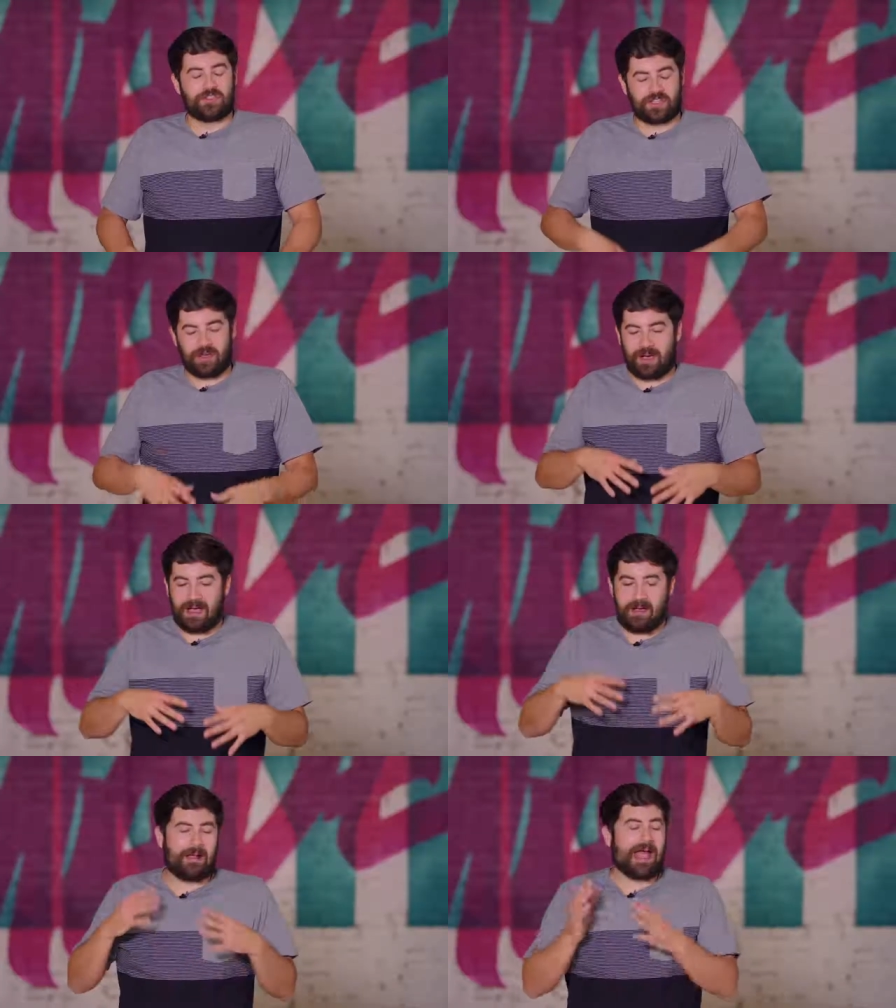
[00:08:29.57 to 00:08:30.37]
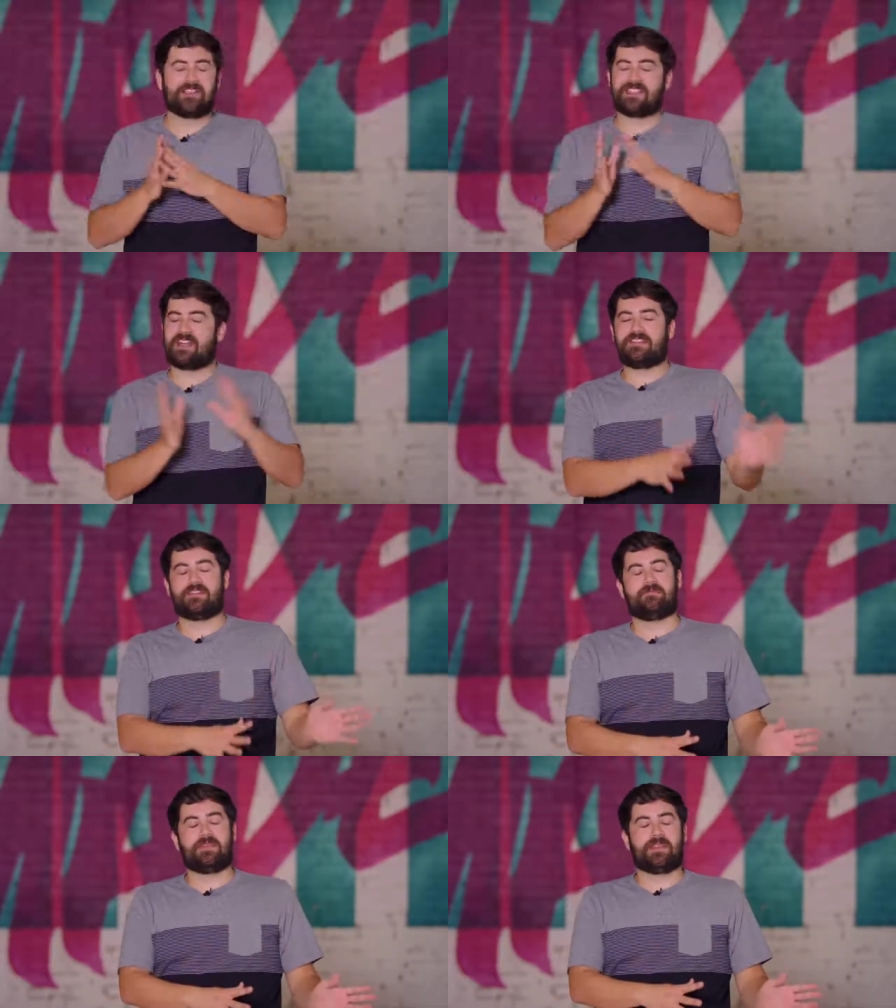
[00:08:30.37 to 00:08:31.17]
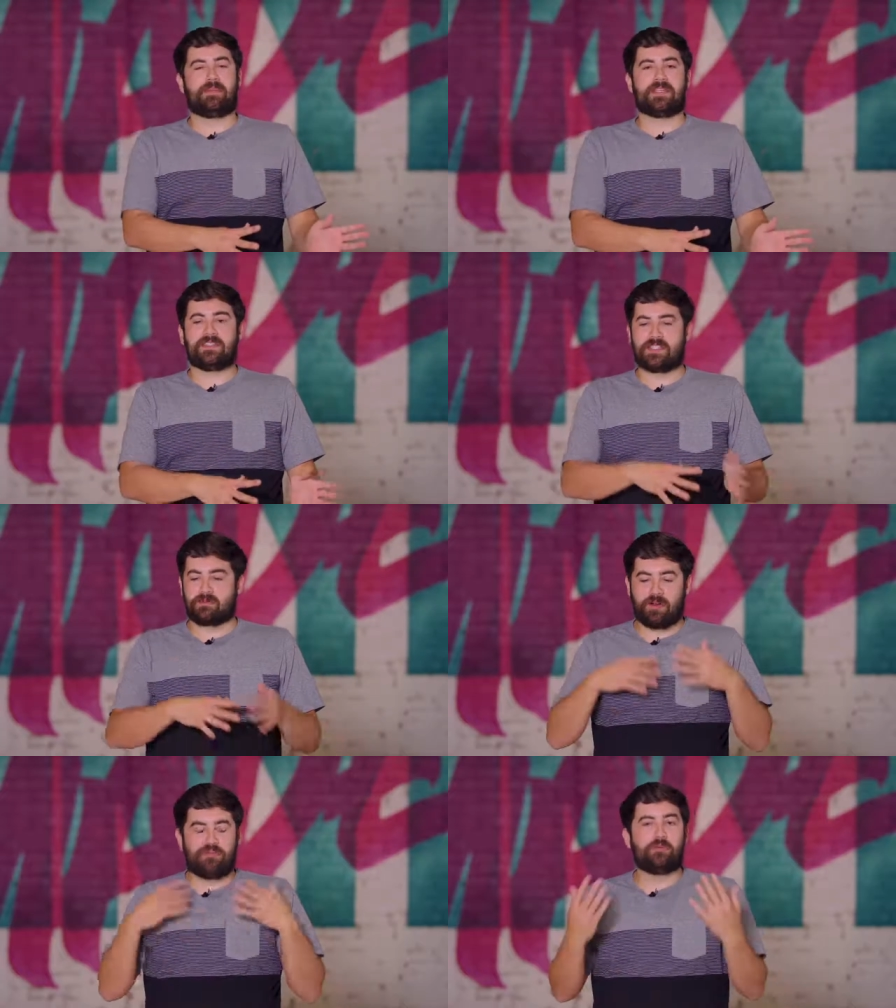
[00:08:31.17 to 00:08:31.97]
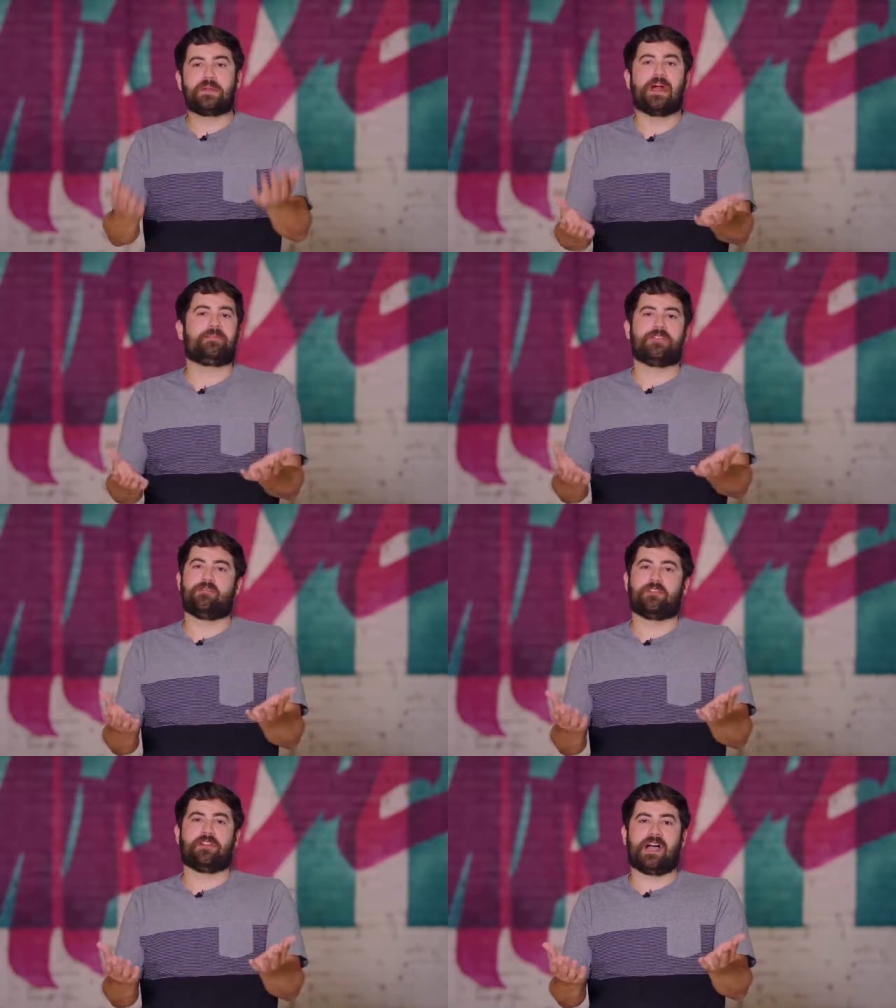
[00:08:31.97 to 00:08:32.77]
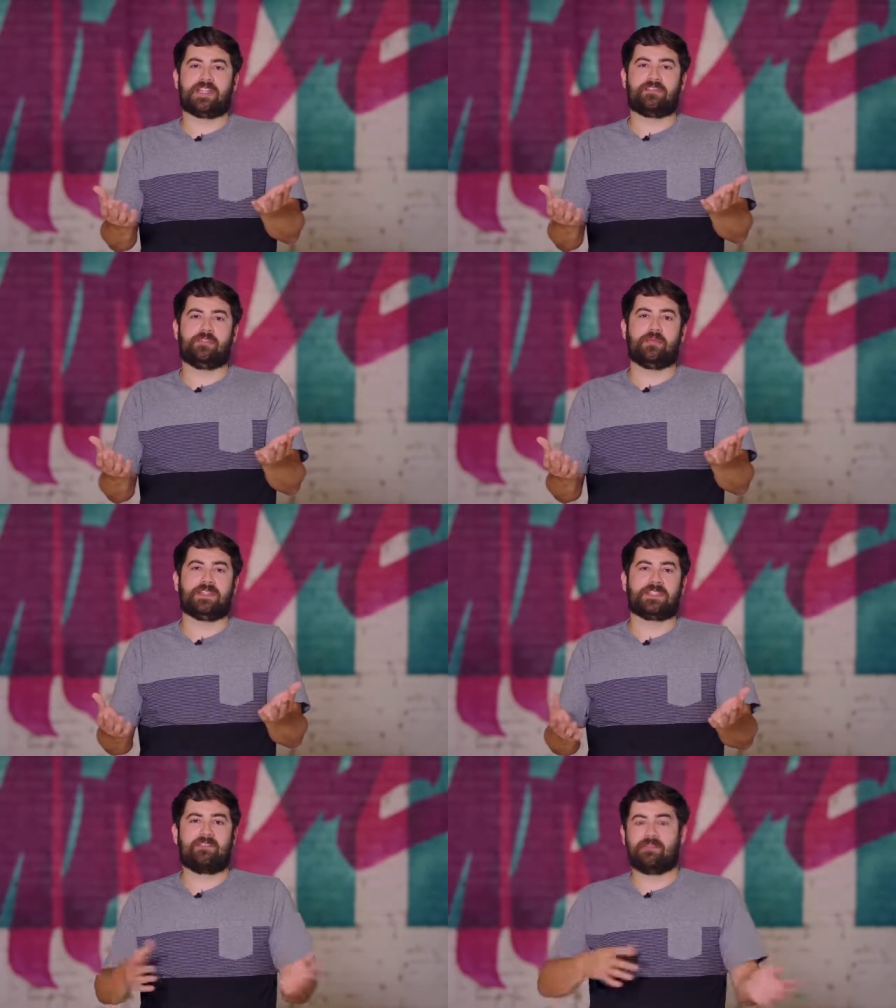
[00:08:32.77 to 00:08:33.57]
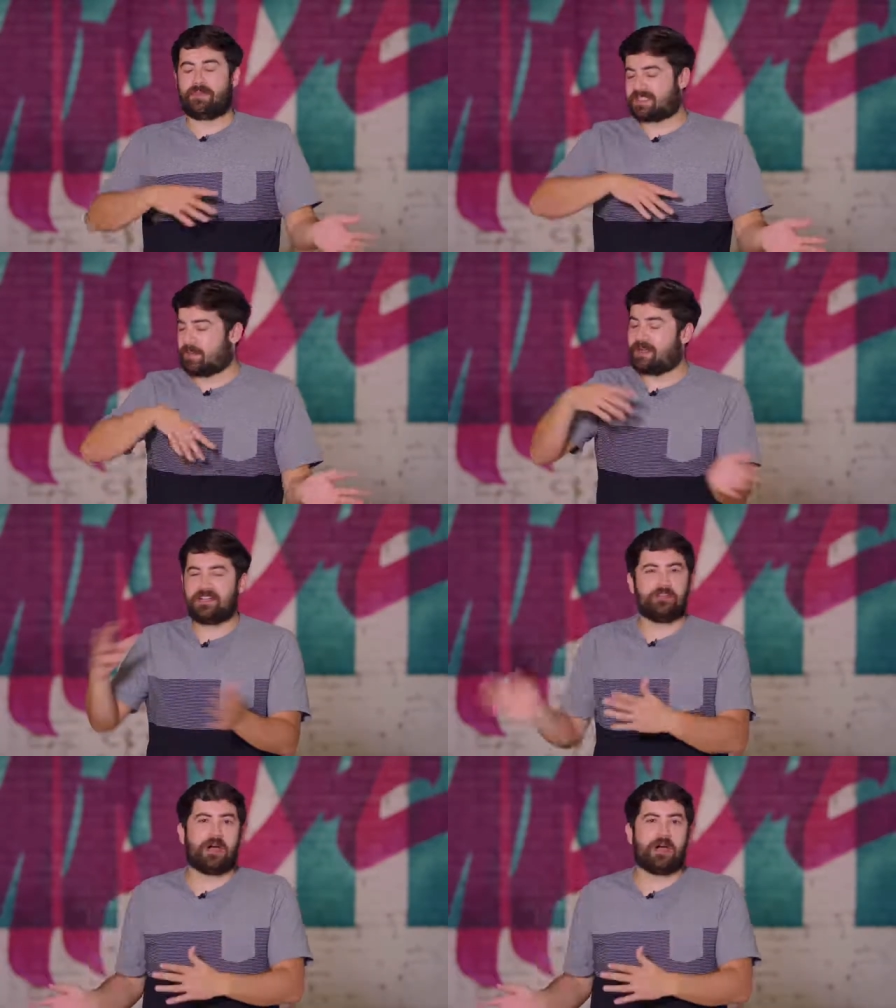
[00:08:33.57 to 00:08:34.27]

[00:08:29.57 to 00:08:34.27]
So outside of the business, what have you been up to for the last few months? Have you picked up any new